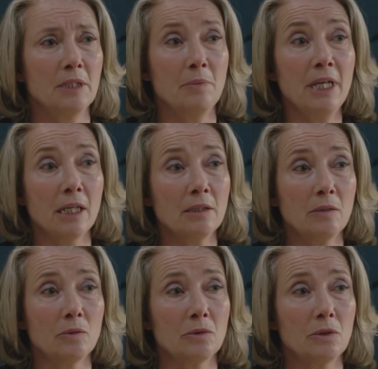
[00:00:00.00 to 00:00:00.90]
While
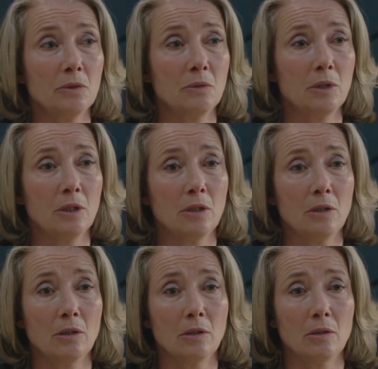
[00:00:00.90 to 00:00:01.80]
talking more about how
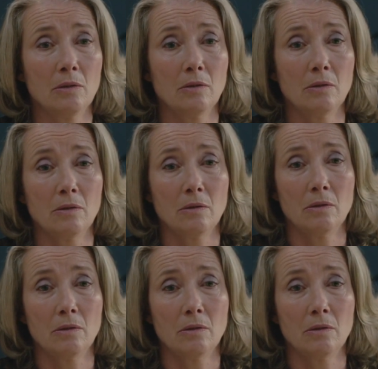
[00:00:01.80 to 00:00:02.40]
weird it is, Nancy